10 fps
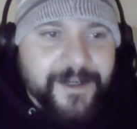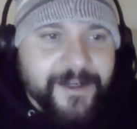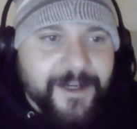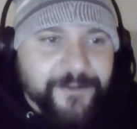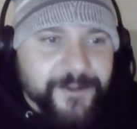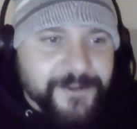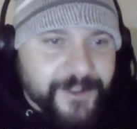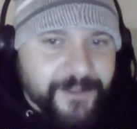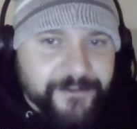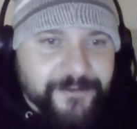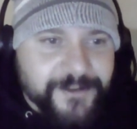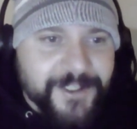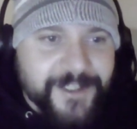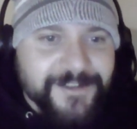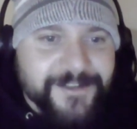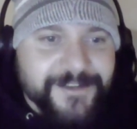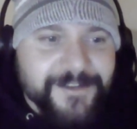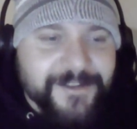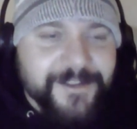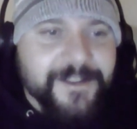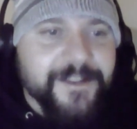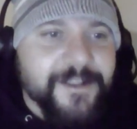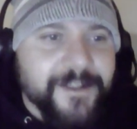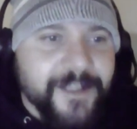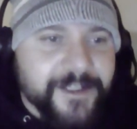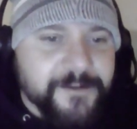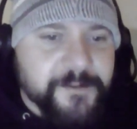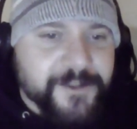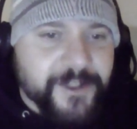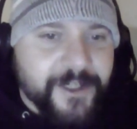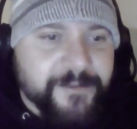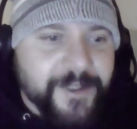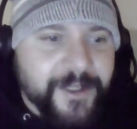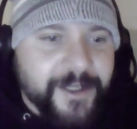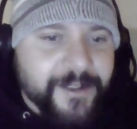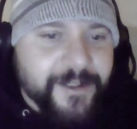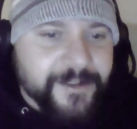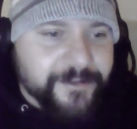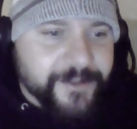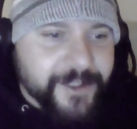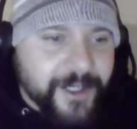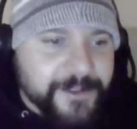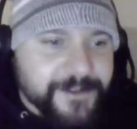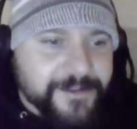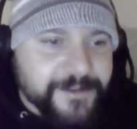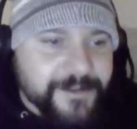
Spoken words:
I feel sorry for Phil Jackson. Like and subscribe. Leave your comments.